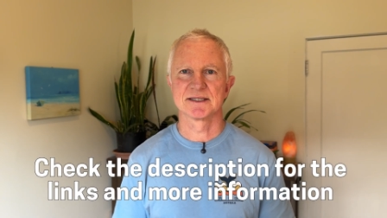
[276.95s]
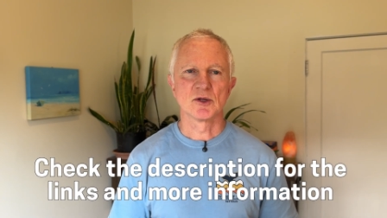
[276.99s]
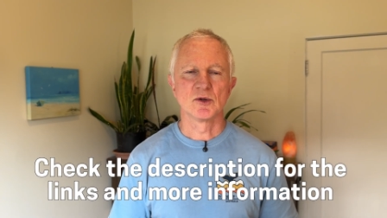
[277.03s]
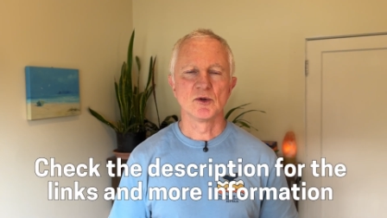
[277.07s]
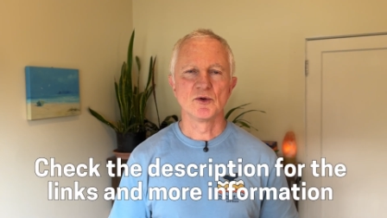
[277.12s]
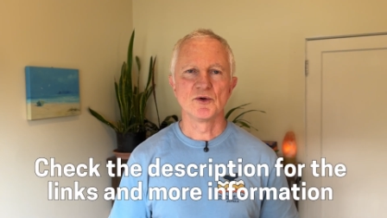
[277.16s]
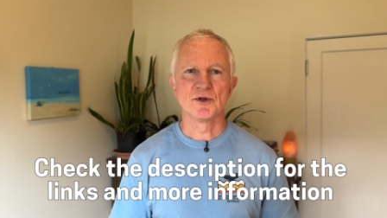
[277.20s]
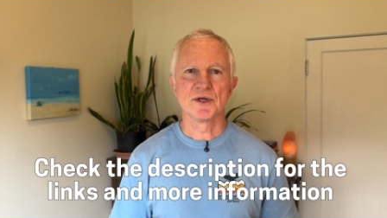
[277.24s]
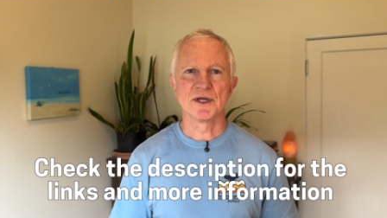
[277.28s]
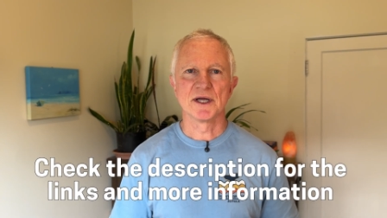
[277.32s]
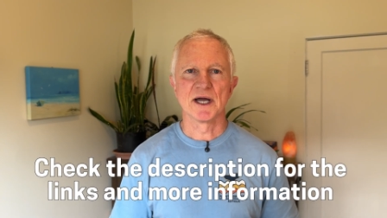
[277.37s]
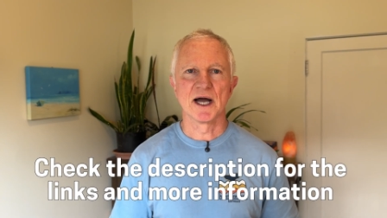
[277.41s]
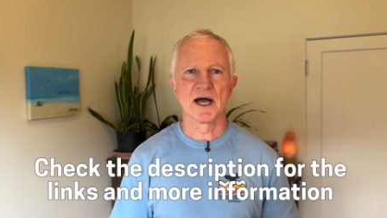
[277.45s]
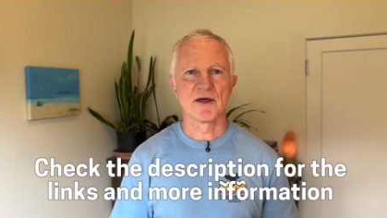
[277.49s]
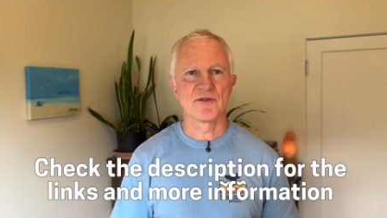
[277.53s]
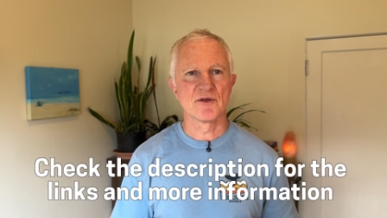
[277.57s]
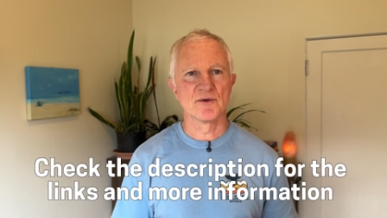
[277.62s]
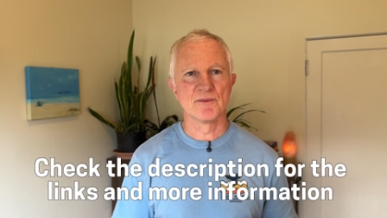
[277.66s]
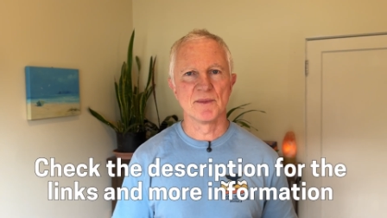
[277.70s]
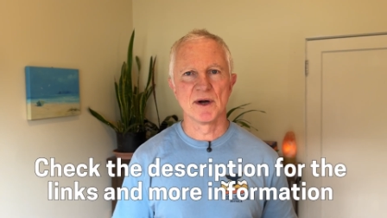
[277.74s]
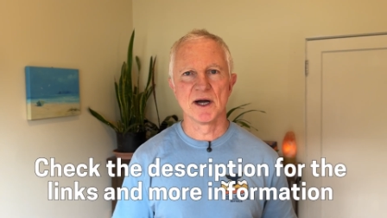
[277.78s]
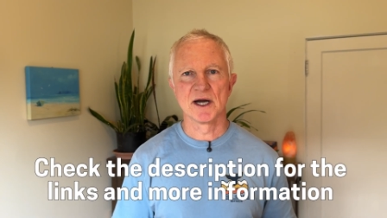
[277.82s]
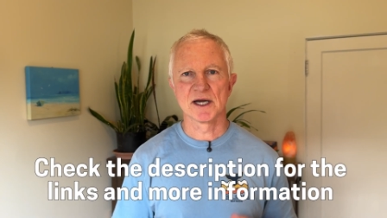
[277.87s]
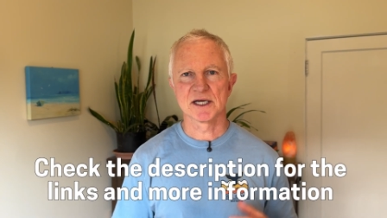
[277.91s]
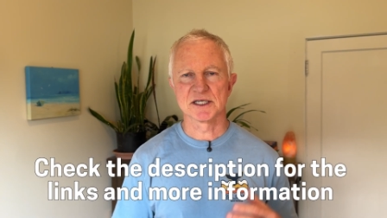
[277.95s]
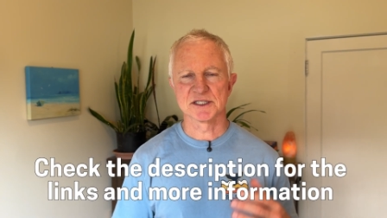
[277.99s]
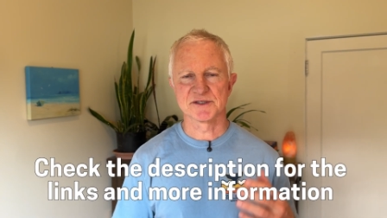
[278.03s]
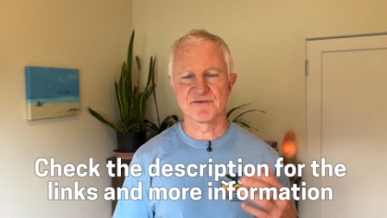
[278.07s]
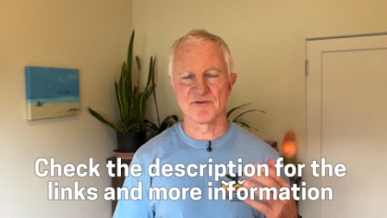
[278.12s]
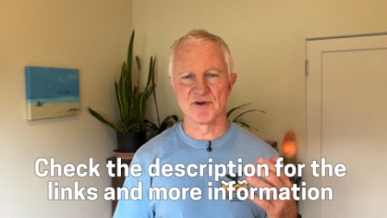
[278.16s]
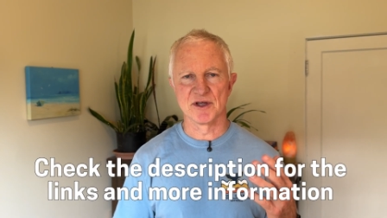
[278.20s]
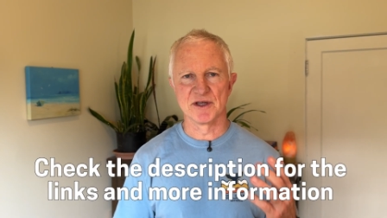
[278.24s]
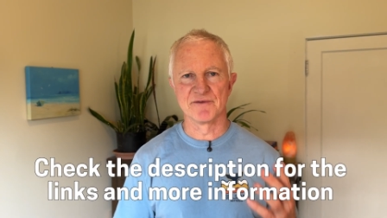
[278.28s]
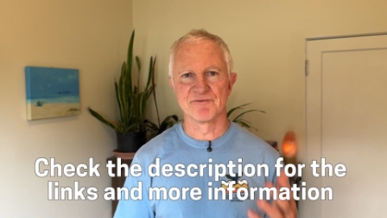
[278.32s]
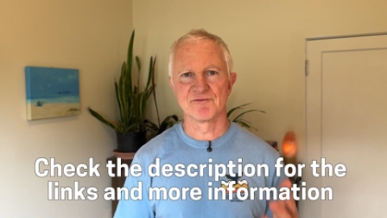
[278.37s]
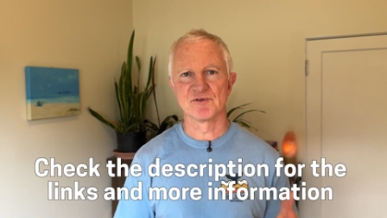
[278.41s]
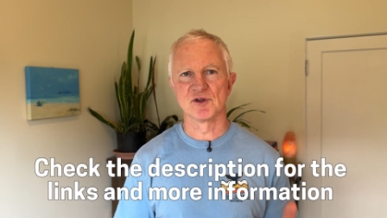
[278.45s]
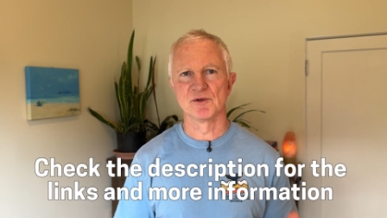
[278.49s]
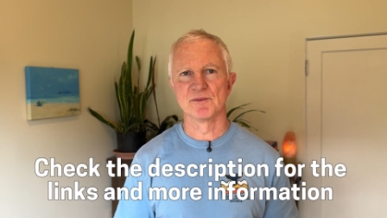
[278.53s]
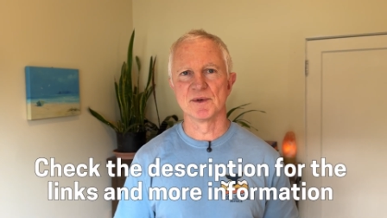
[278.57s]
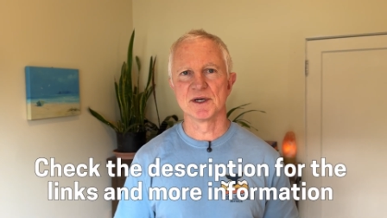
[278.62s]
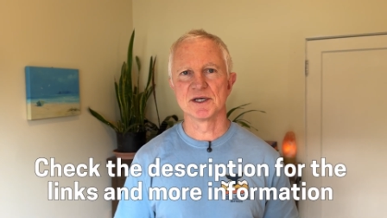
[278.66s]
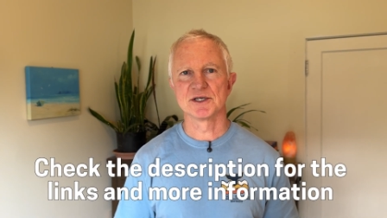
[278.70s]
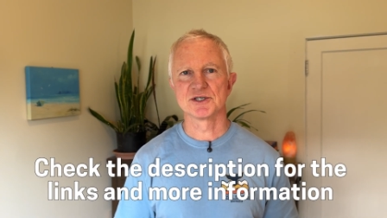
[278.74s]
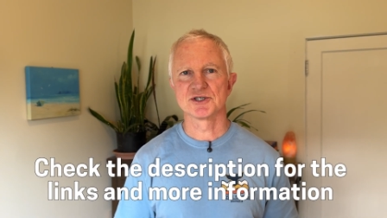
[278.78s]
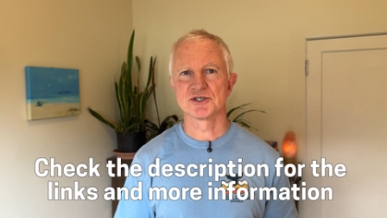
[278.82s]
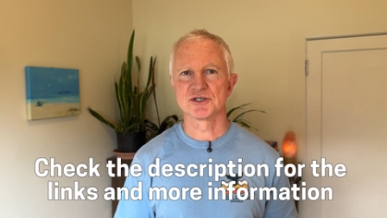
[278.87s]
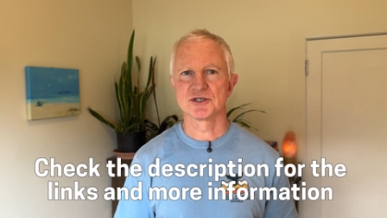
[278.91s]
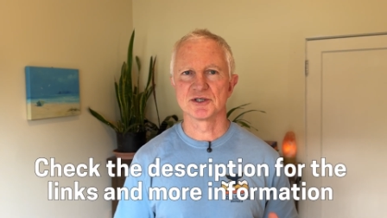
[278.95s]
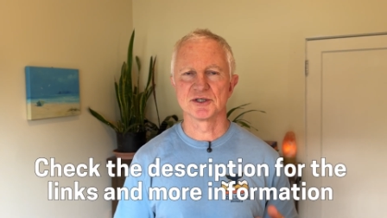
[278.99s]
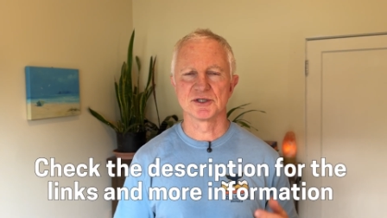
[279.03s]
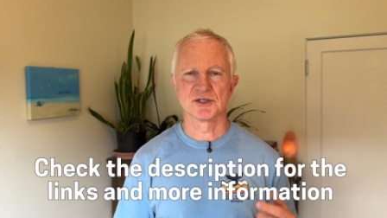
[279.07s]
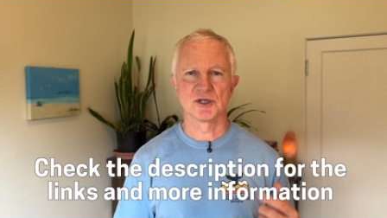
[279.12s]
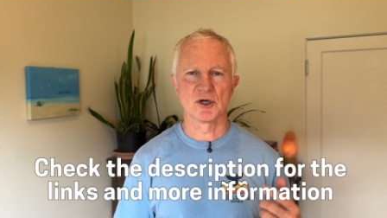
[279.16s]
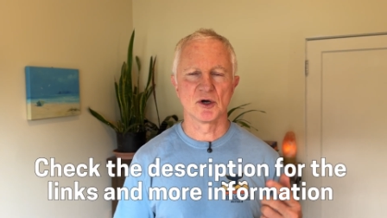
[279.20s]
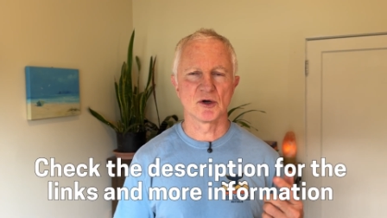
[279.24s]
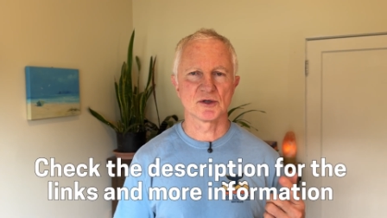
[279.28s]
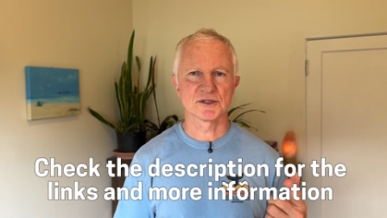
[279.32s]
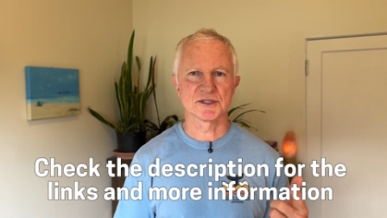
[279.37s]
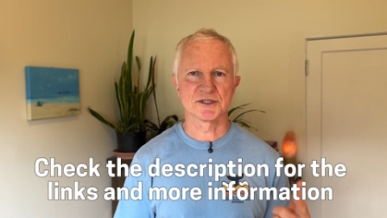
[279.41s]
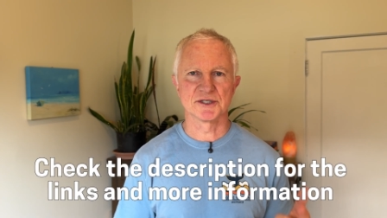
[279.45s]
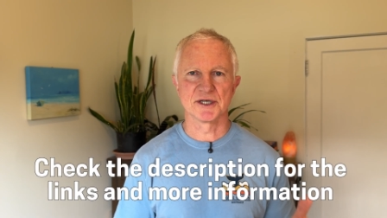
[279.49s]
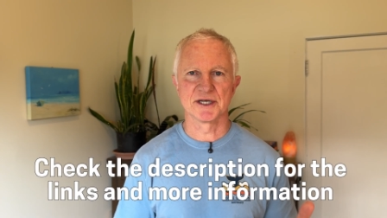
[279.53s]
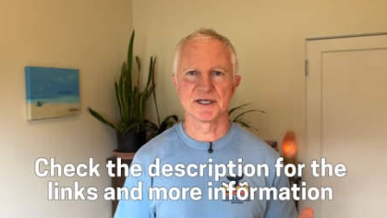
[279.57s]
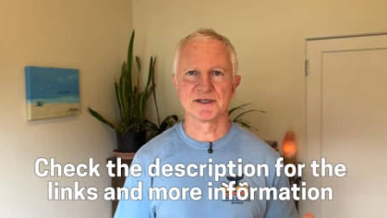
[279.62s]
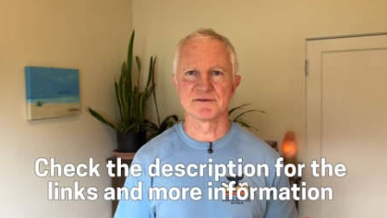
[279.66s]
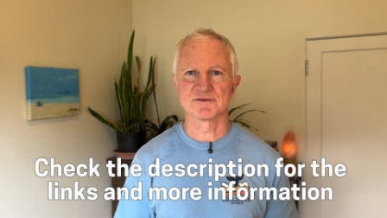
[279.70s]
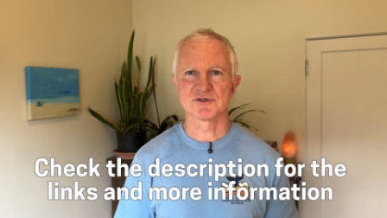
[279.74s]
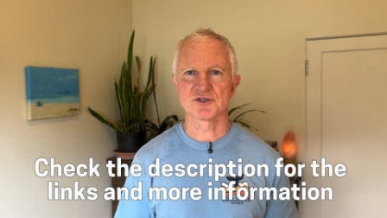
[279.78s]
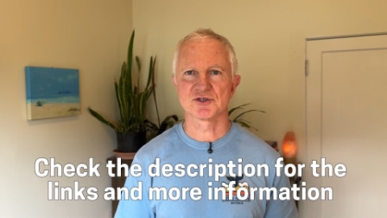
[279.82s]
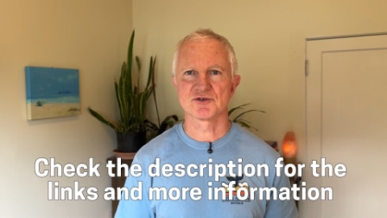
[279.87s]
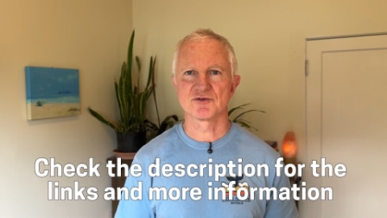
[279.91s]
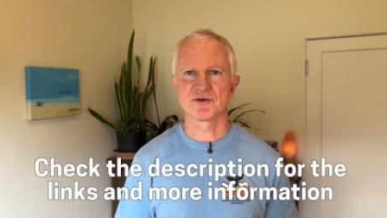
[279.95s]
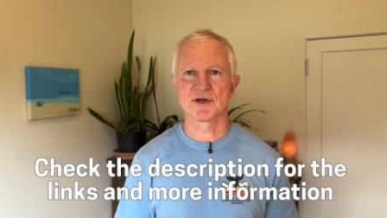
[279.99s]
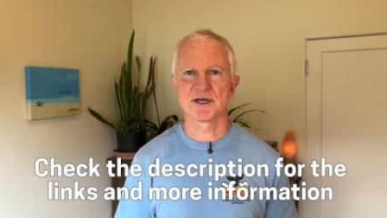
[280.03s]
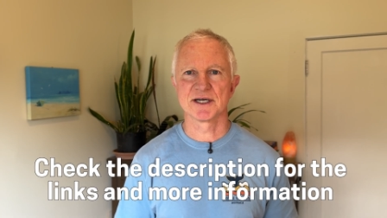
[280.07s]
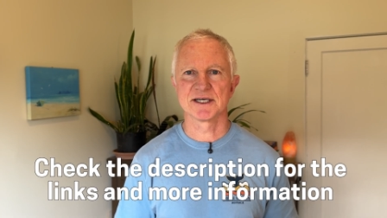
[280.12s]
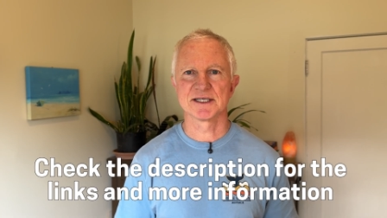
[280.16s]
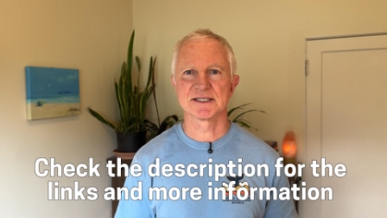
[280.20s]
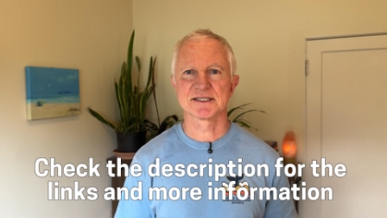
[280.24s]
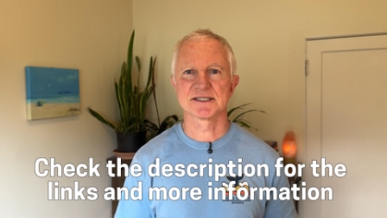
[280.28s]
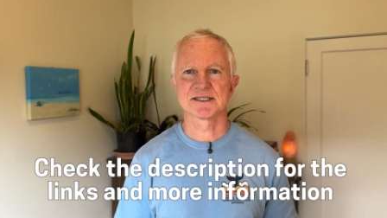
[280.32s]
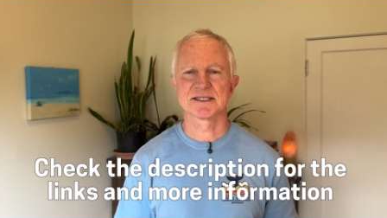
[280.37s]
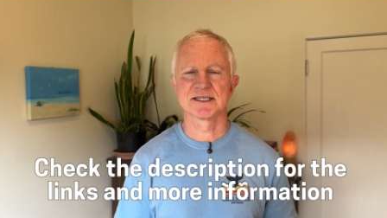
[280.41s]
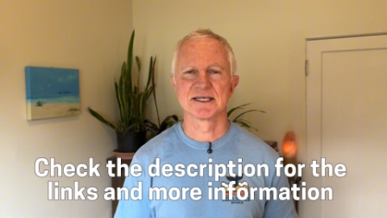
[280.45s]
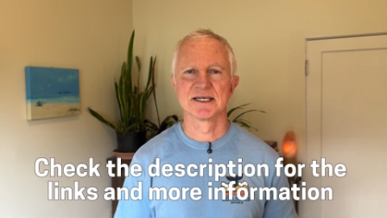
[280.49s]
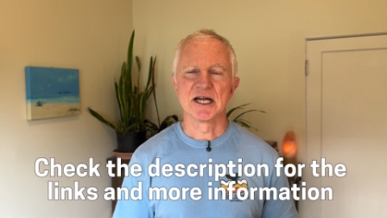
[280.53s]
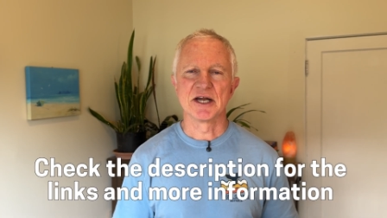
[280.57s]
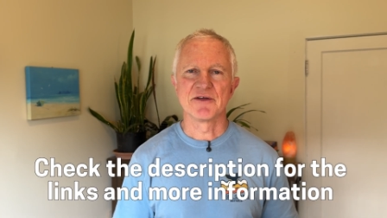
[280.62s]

including other markers for inflammation, oxidative stress.